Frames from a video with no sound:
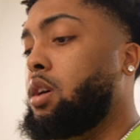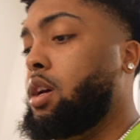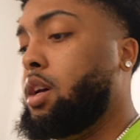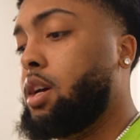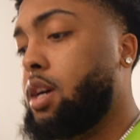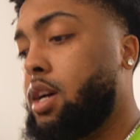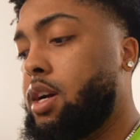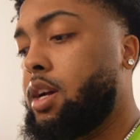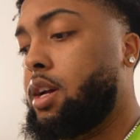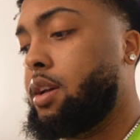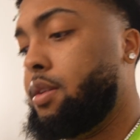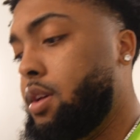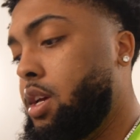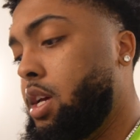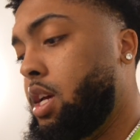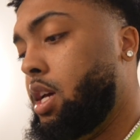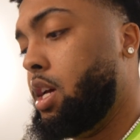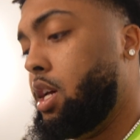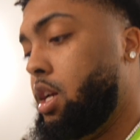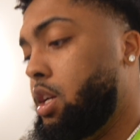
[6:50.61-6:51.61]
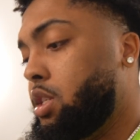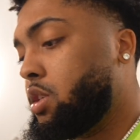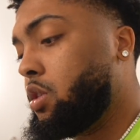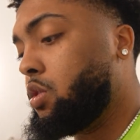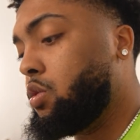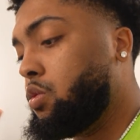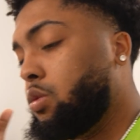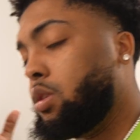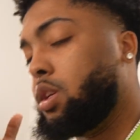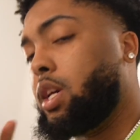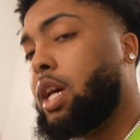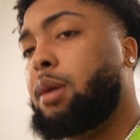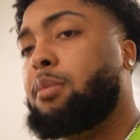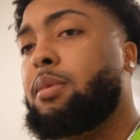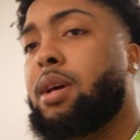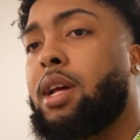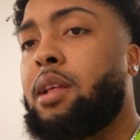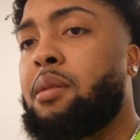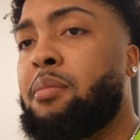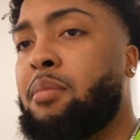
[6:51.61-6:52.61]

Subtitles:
All right, so keep that in